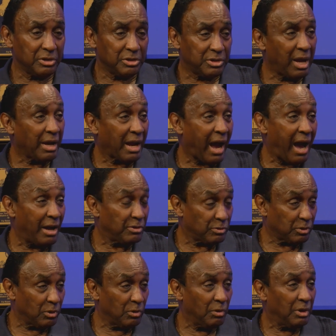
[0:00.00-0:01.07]
In Tech High
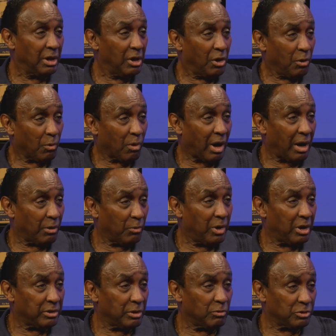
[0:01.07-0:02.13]
School, where I
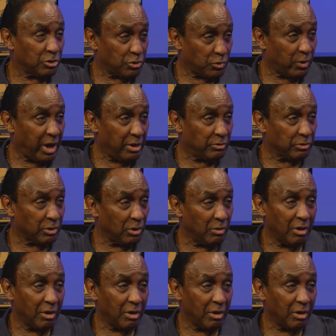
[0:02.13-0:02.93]
went, it was a trade school.